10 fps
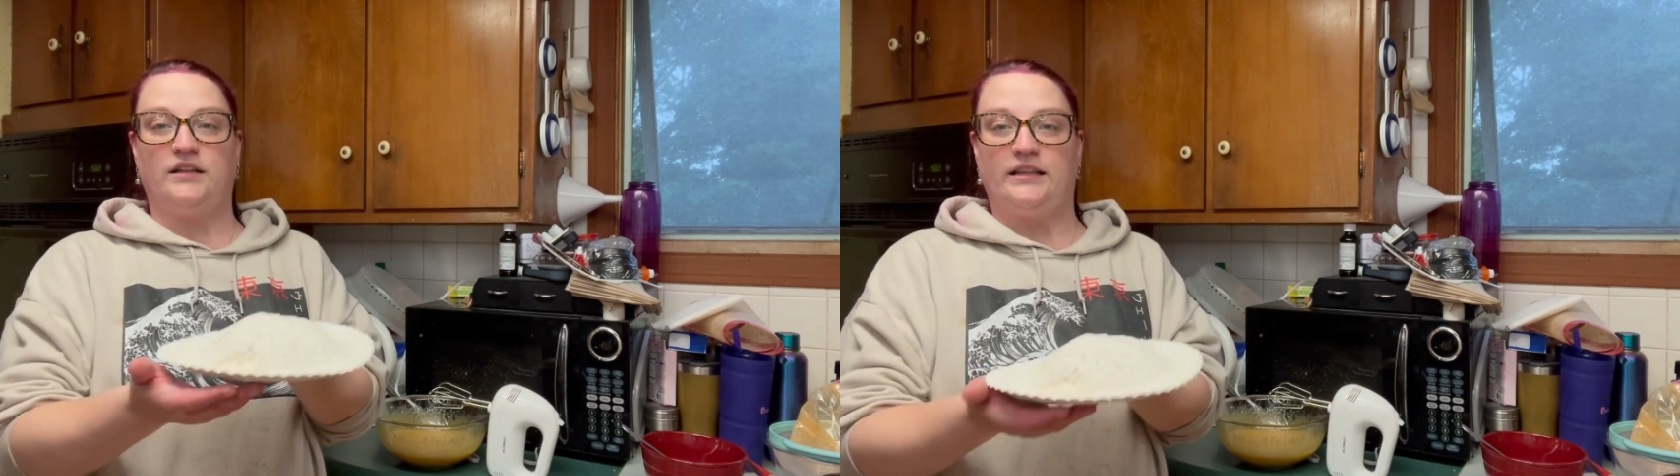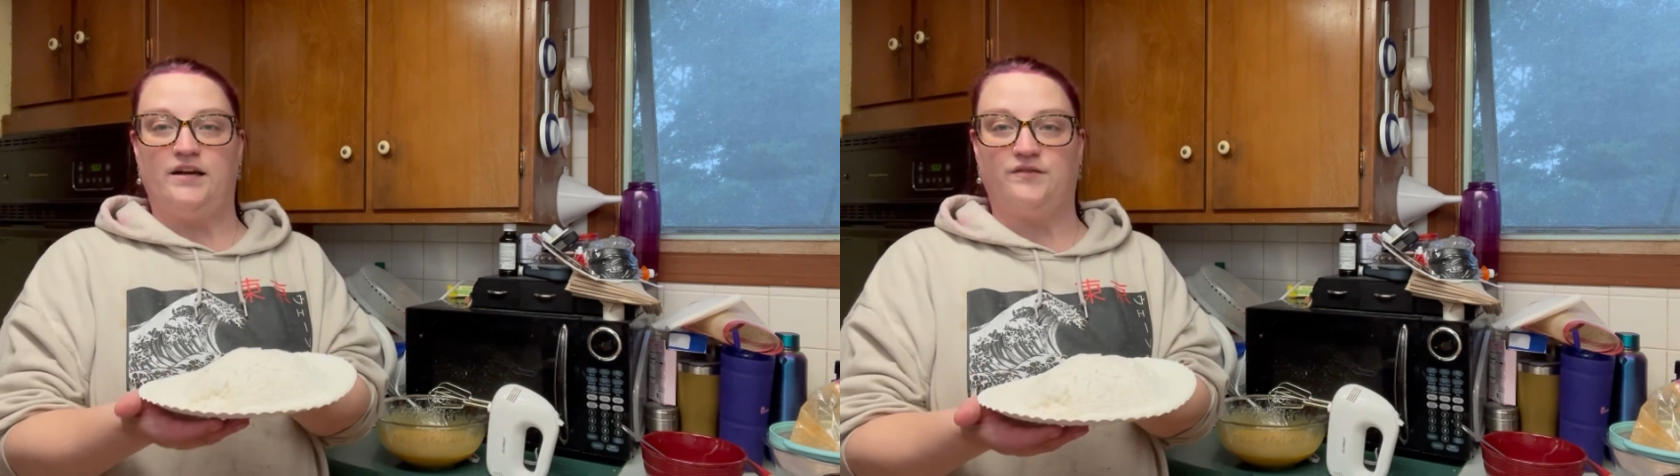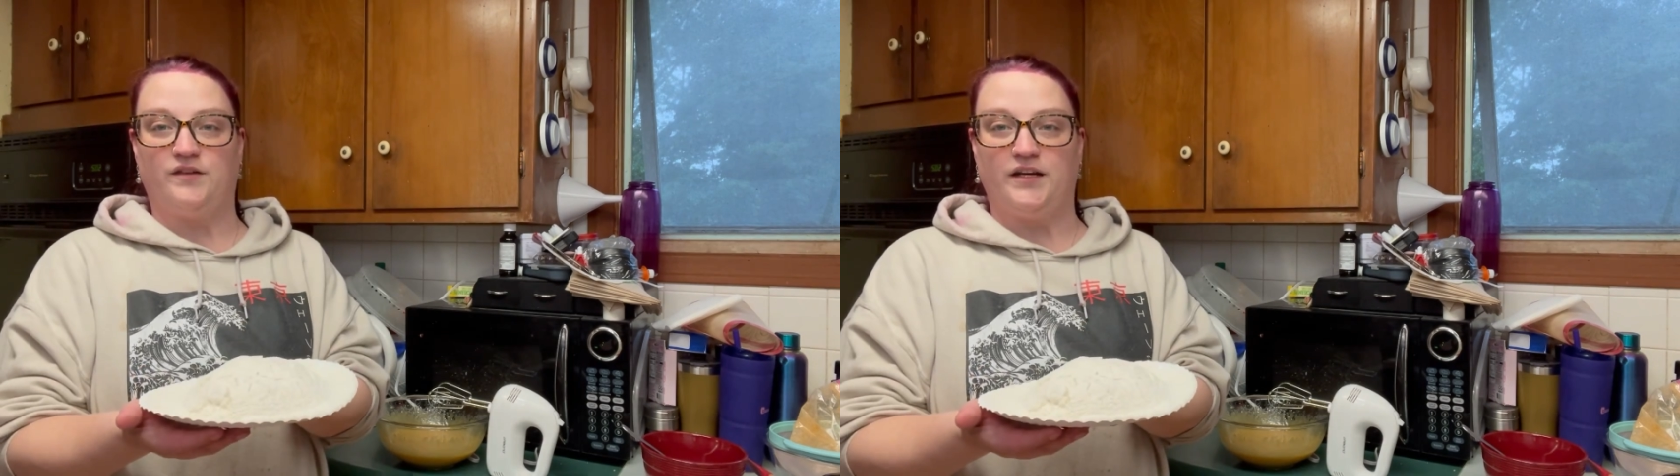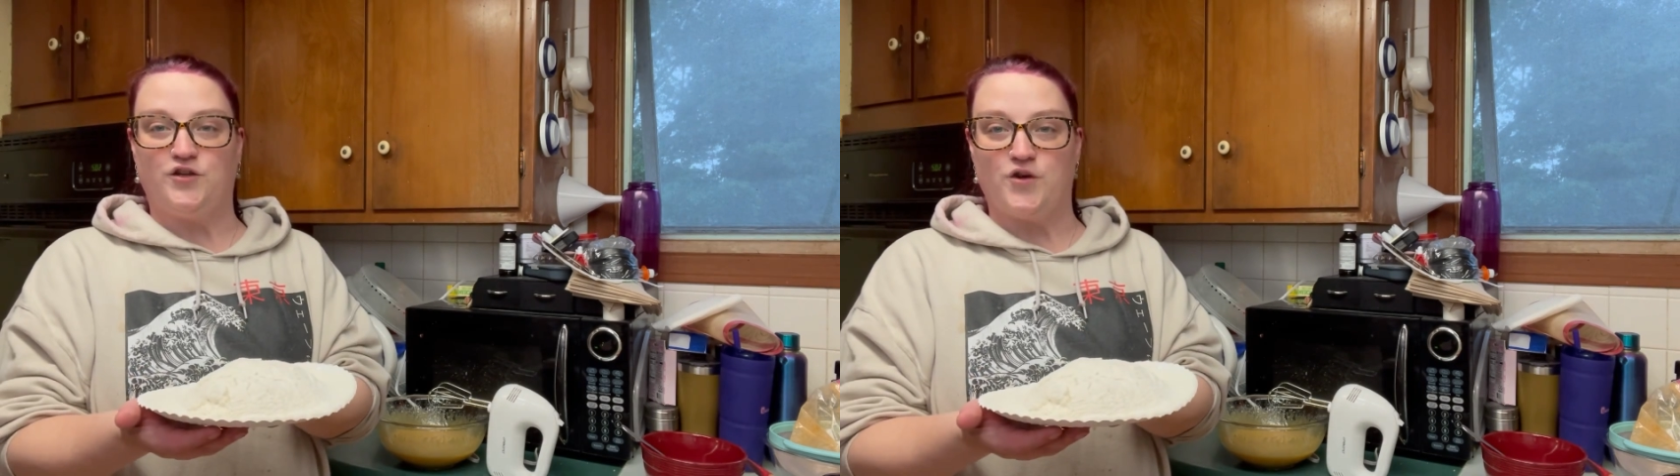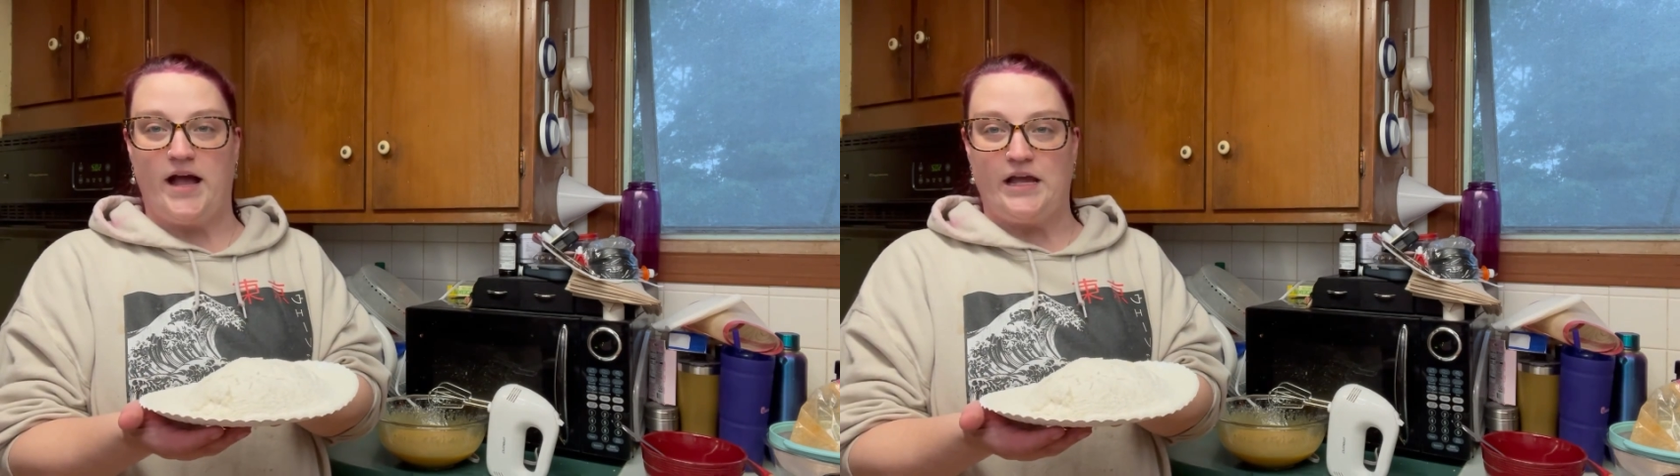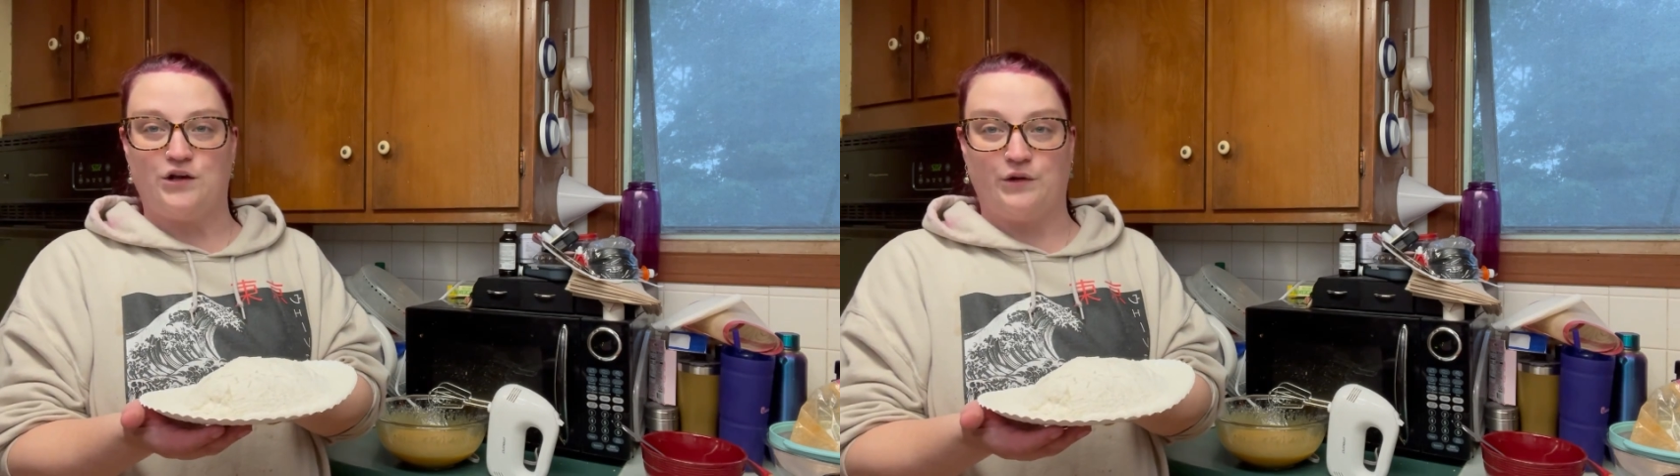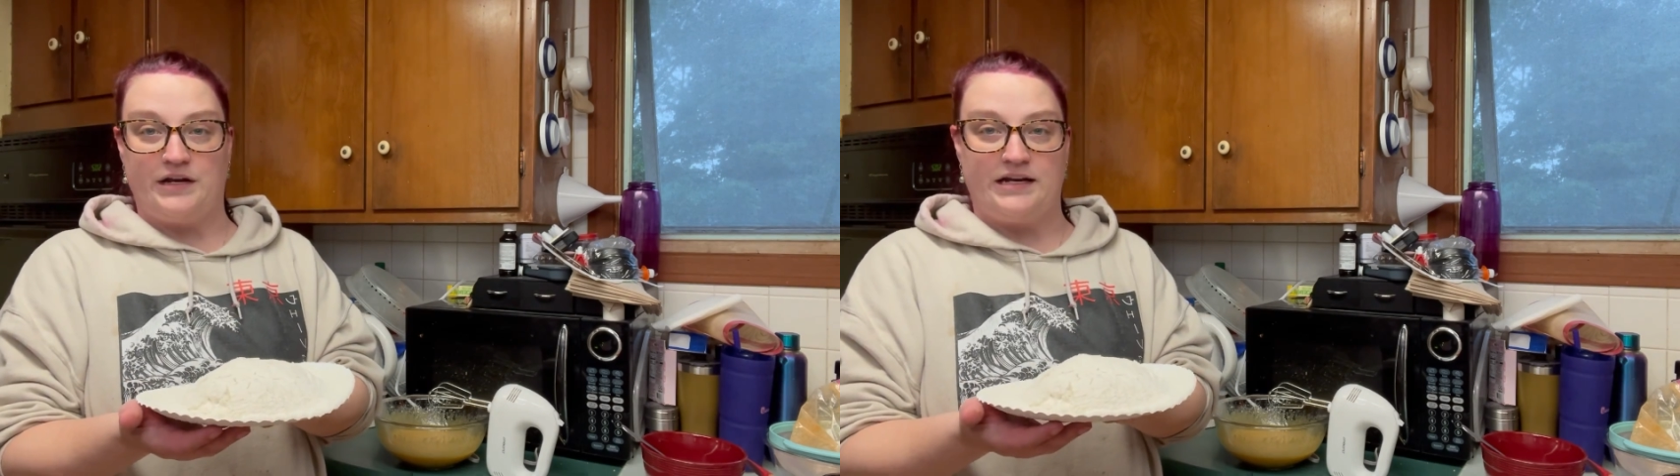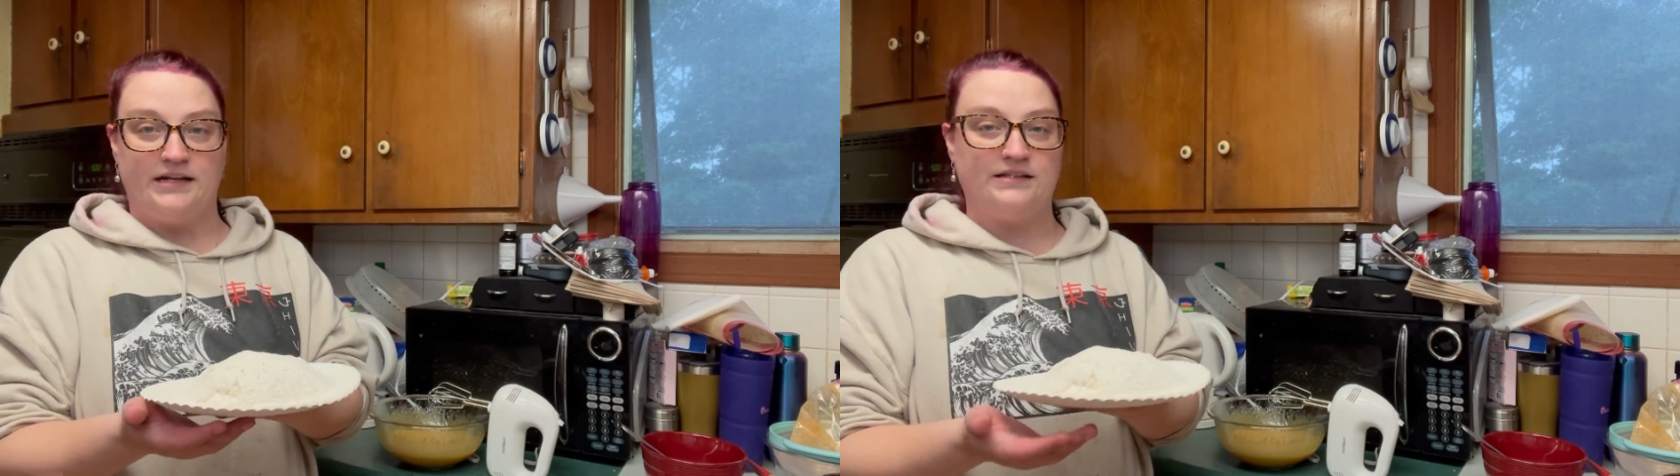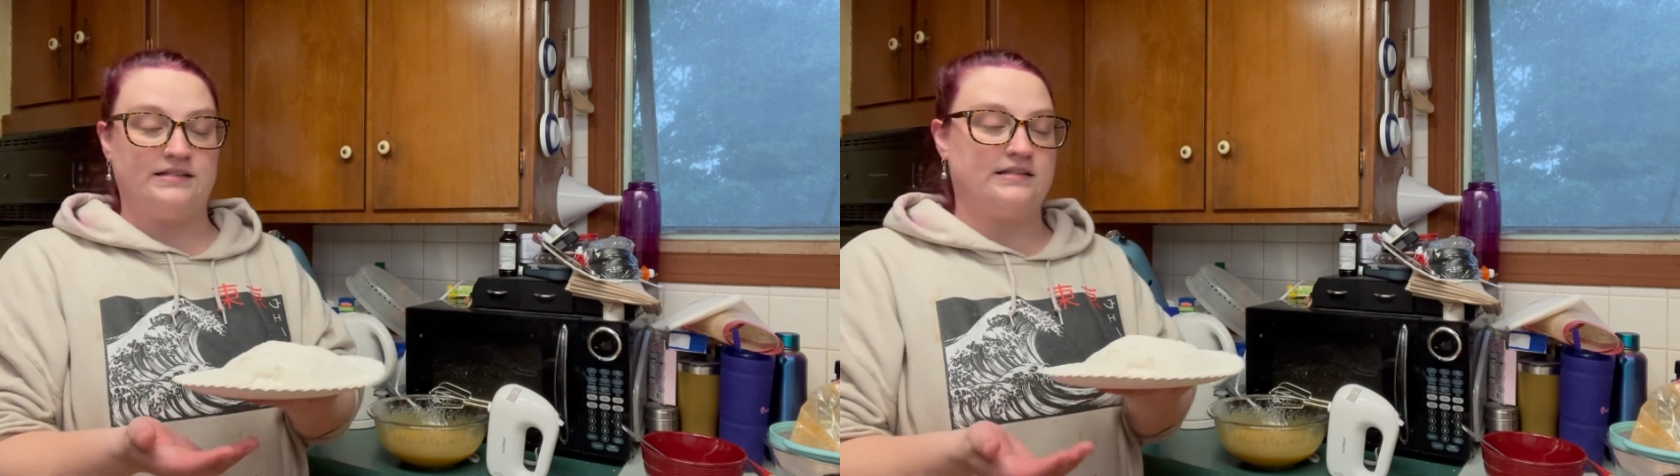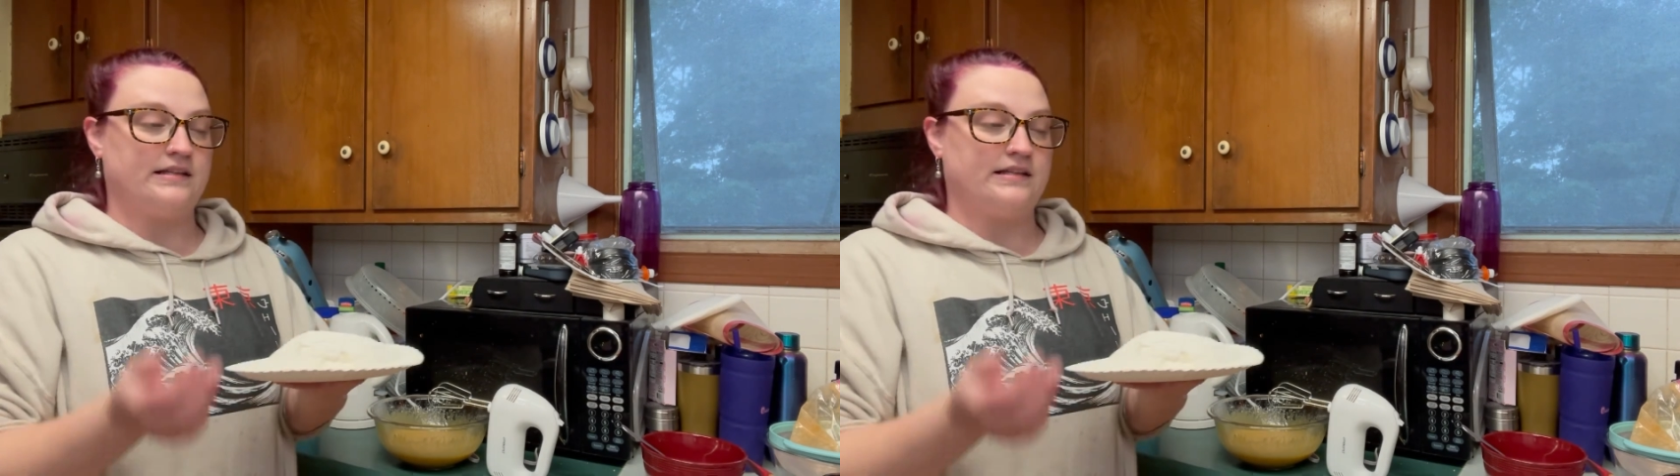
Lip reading: lovely dry ingredients